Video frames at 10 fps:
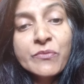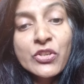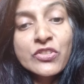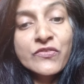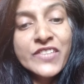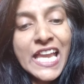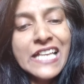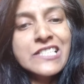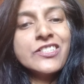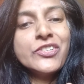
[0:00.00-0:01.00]
because of the
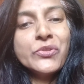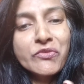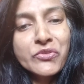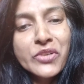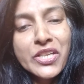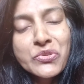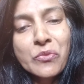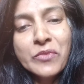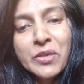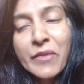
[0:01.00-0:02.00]
accident, you have to take
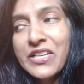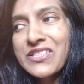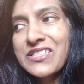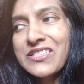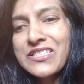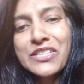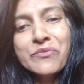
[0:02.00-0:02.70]
so many medicines,